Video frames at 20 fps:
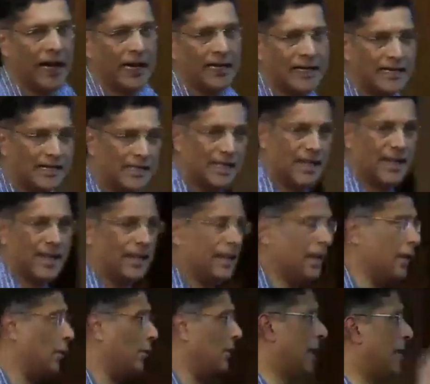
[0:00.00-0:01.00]
uh, unless there are,
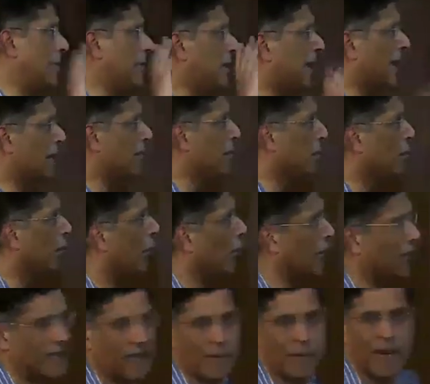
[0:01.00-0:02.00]
you know, let me, let me move
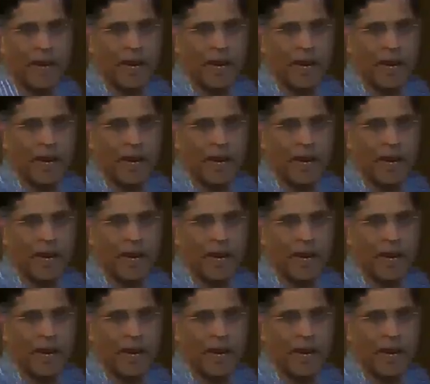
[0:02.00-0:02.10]
on and